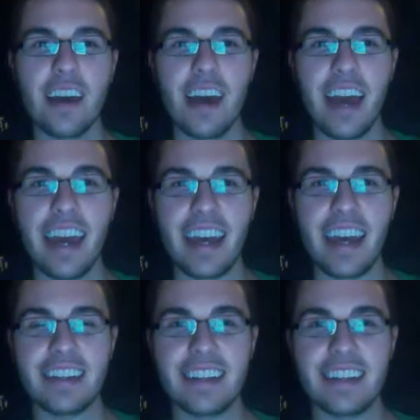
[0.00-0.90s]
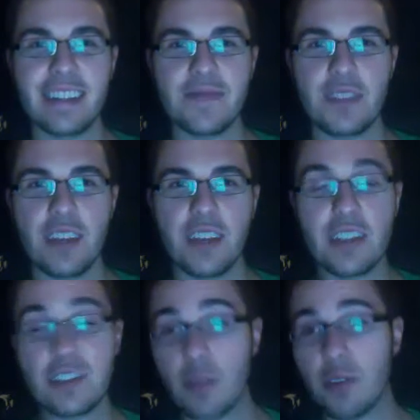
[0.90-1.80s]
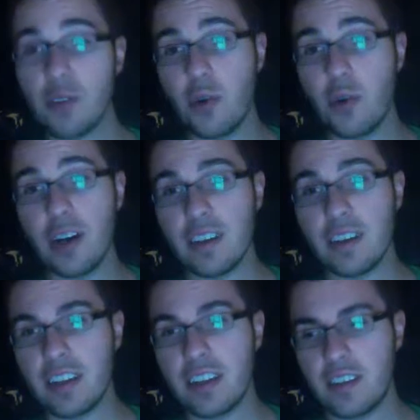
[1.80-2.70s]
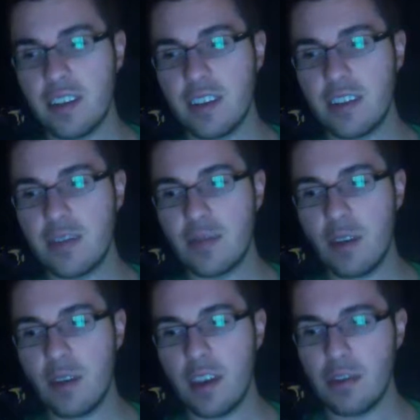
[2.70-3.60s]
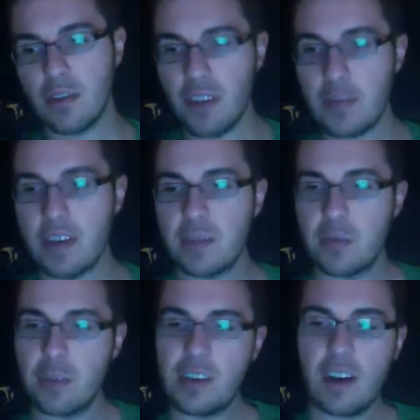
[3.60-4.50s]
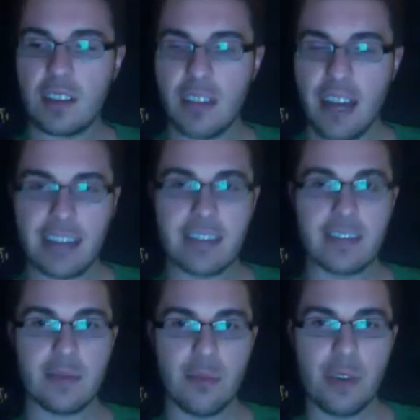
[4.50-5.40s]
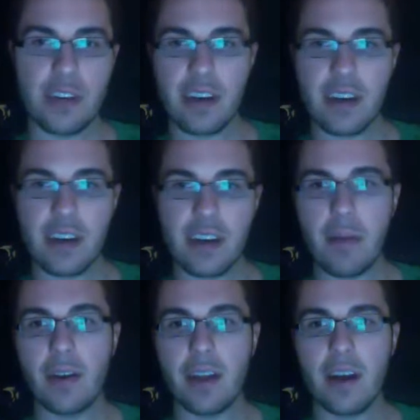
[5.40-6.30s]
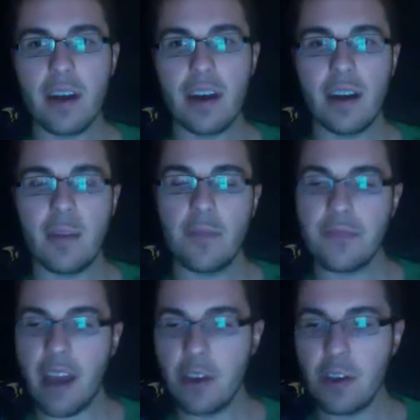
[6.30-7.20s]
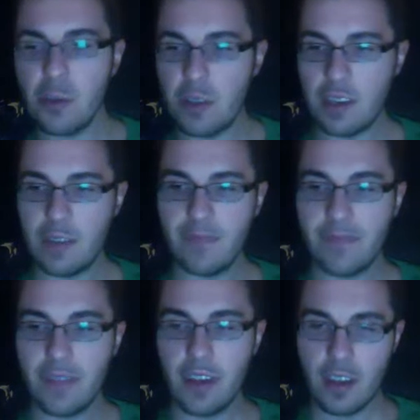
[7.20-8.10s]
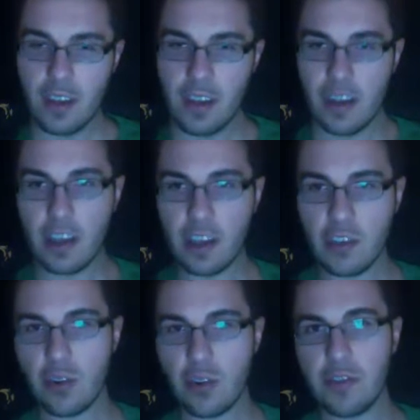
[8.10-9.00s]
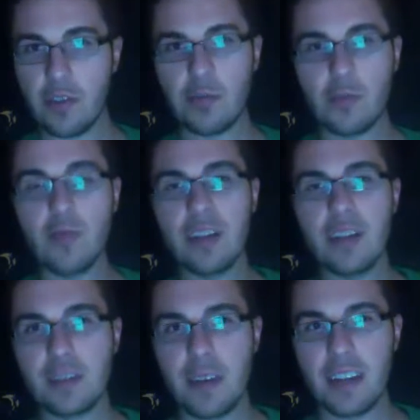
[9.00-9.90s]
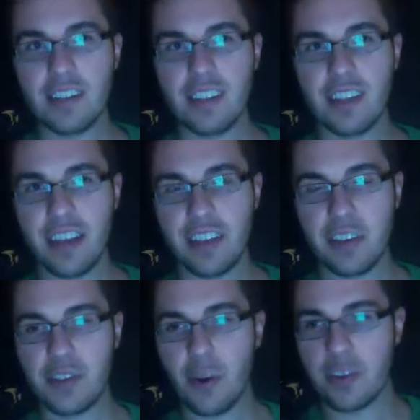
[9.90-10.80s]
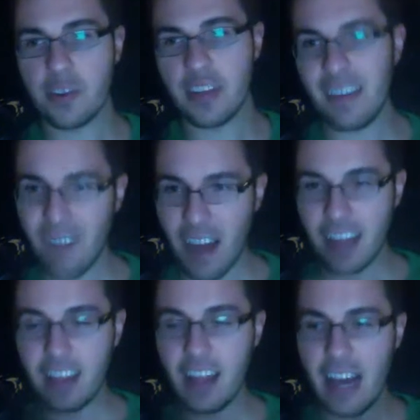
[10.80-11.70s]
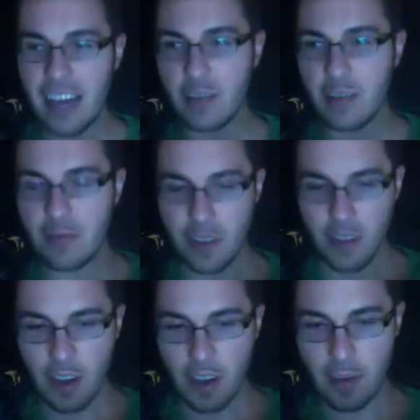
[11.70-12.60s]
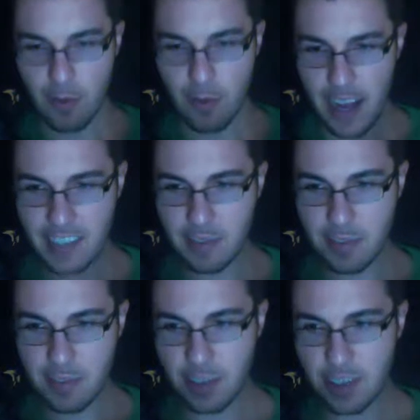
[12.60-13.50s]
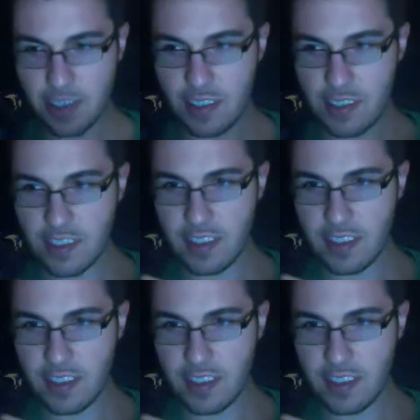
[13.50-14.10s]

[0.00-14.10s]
and it's going really well. And it's funny because we talked last week about how you sort of use movement as medicine. Like there's always that fine line of rest versus